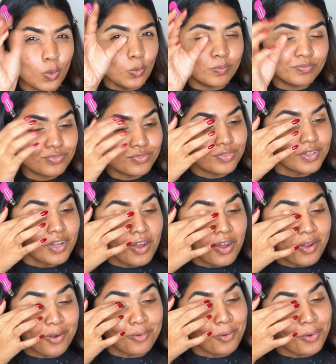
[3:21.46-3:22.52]
oomph
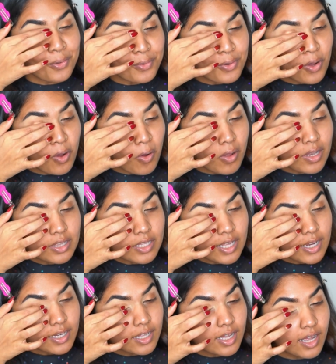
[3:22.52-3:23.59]
or what do you call
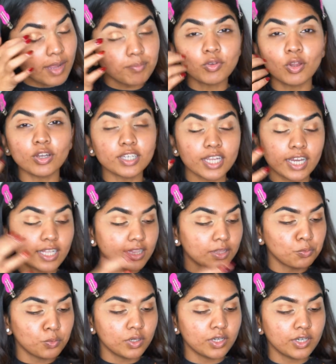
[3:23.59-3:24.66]
that i'm not getting
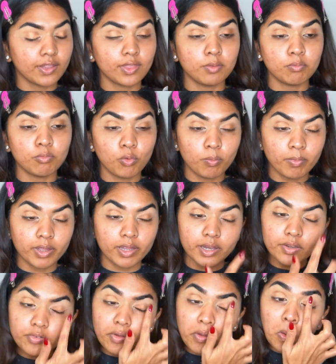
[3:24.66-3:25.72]
the word at the
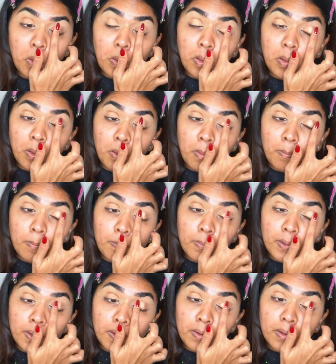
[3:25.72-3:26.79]
moment
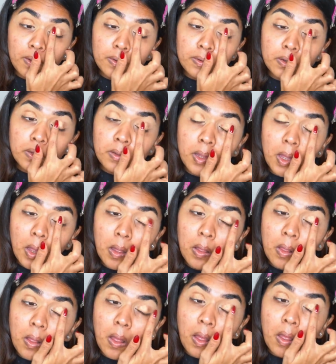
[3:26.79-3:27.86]
but
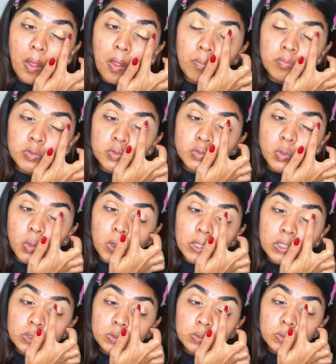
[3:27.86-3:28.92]
it's
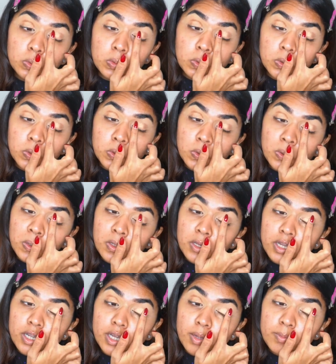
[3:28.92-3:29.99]
going to
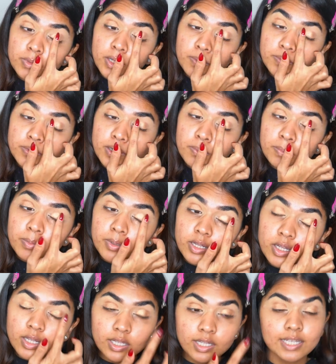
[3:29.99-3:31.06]
tap tap tap
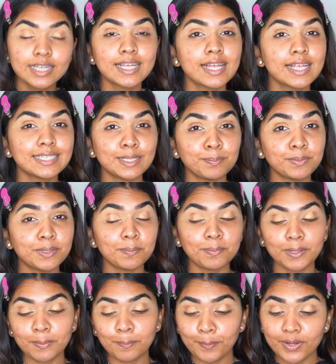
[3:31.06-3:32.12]
tip tip
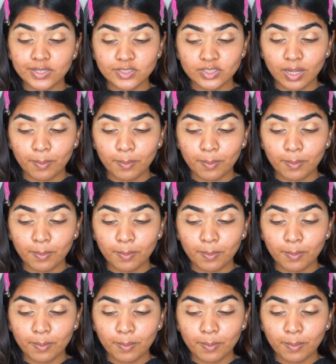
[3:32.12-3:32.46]
tip barsa